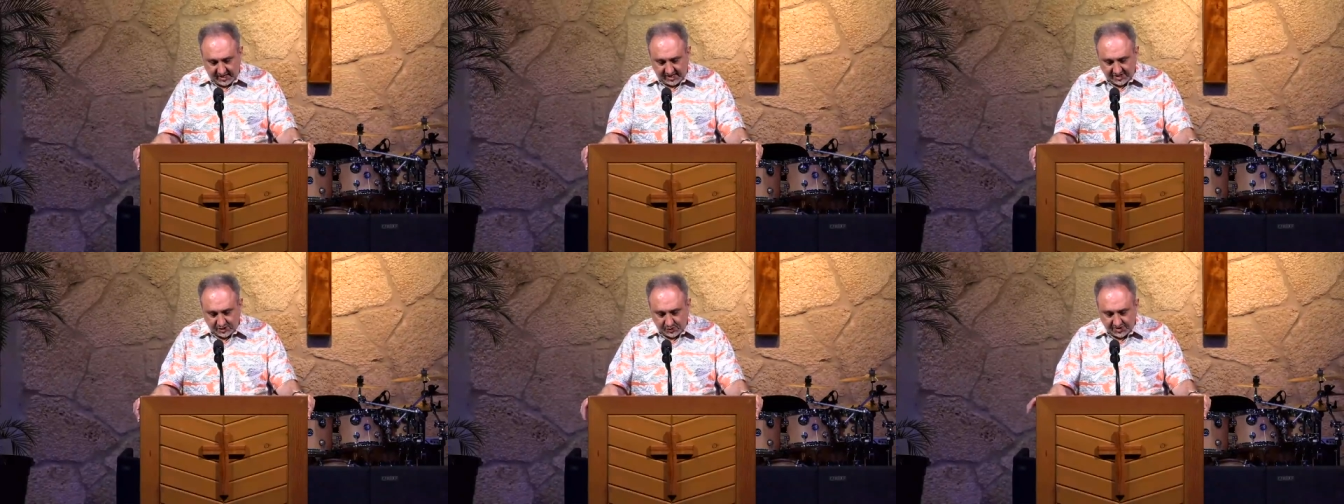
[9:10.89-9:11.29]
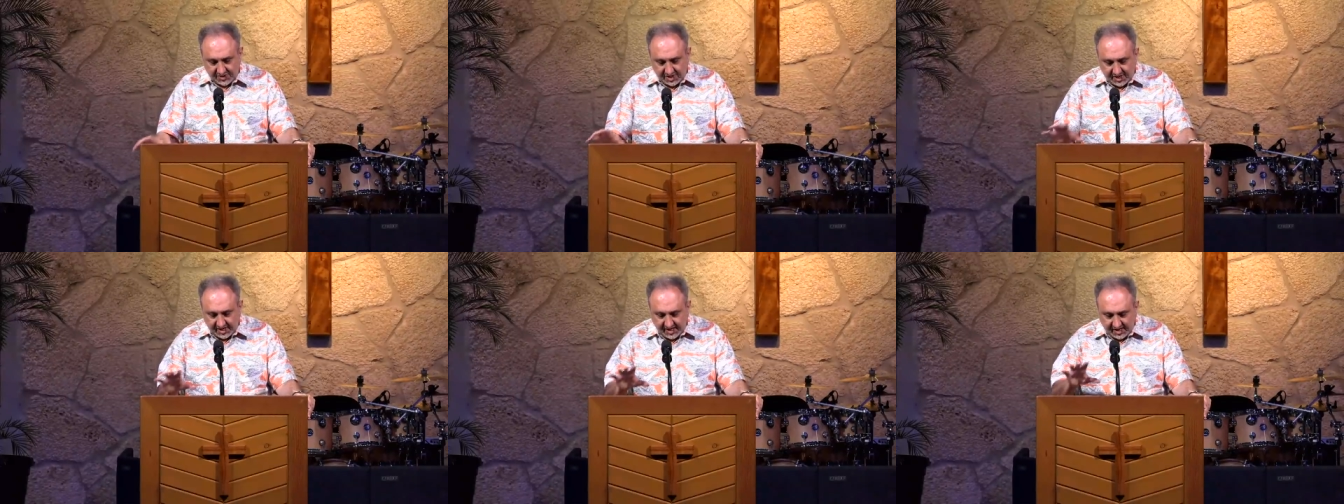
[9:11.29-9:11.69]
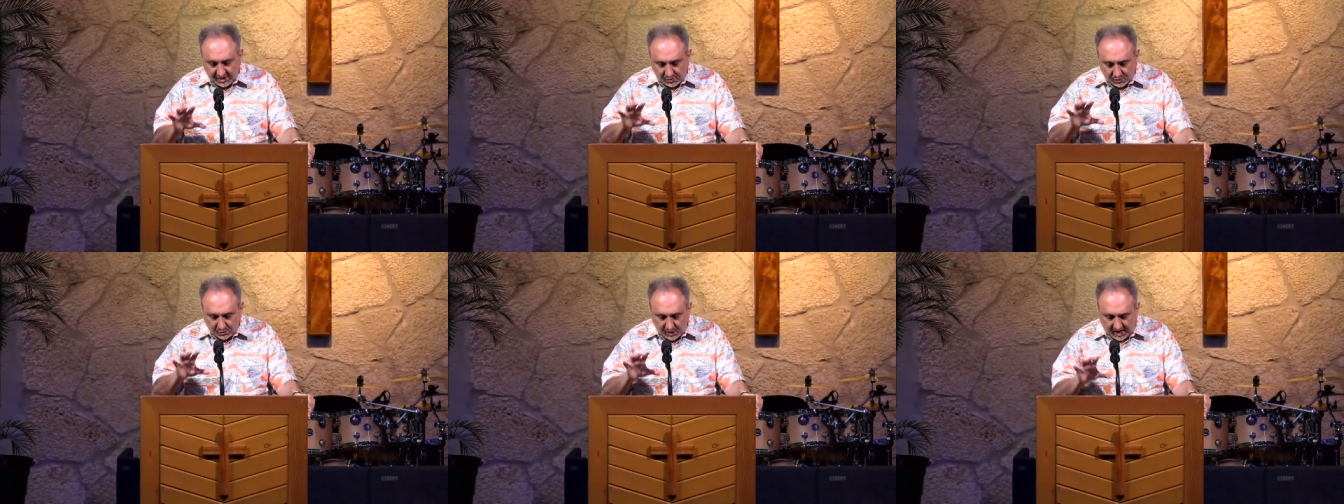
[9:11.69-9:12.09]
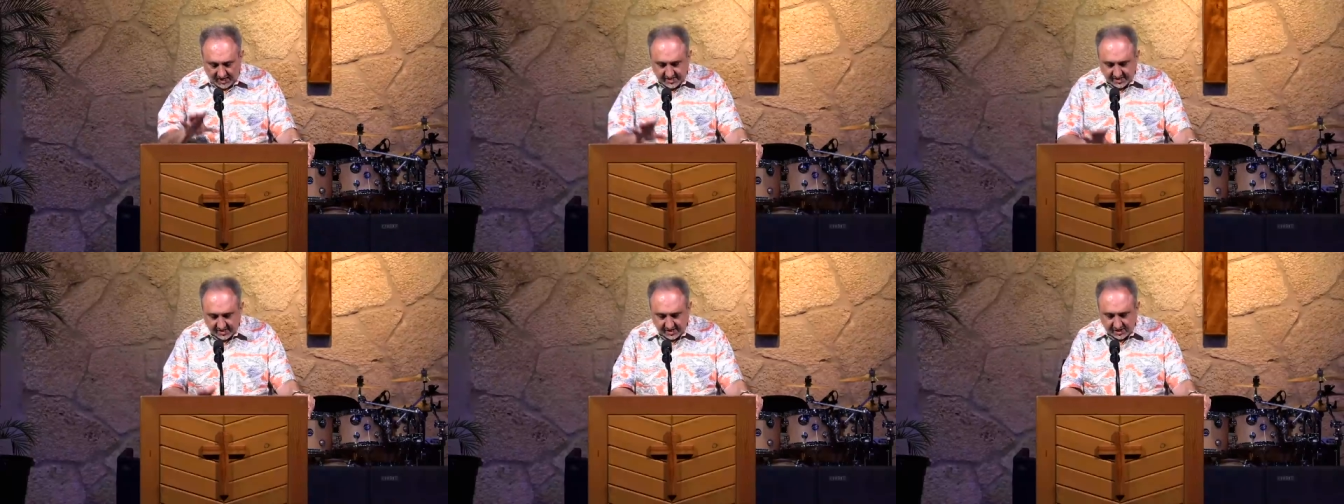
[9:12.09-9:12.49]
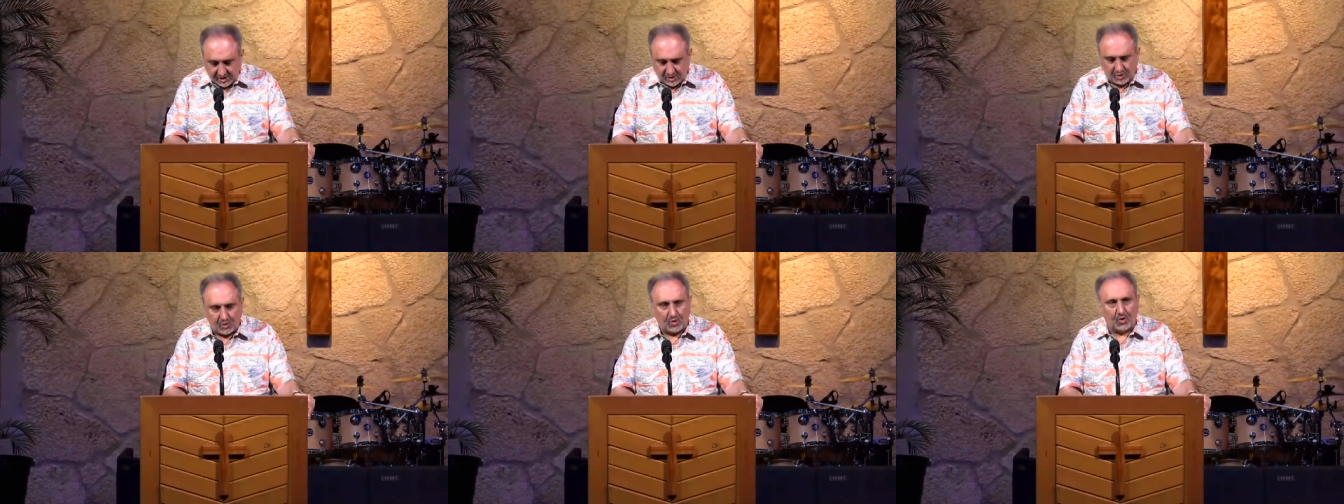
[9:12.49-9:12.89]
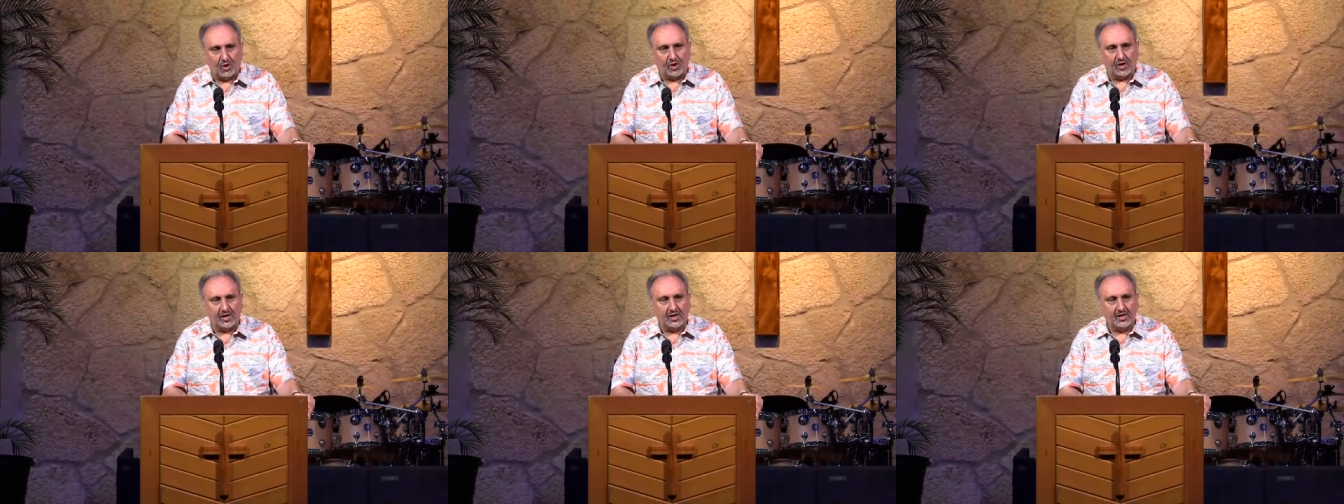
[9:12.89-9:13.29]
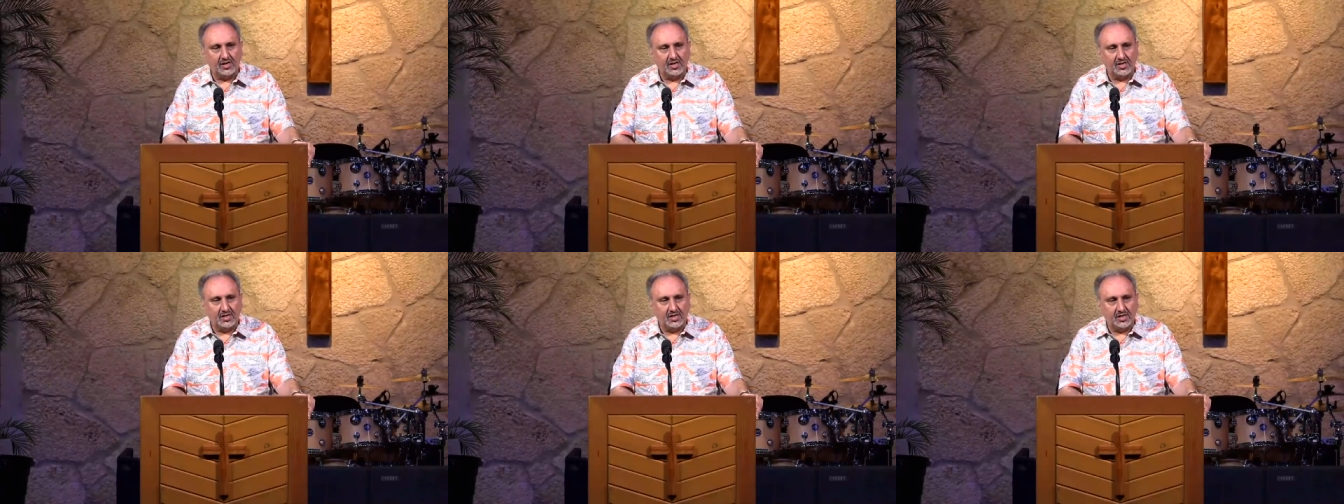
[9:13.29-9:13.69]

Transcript: And so he's going to get right to the core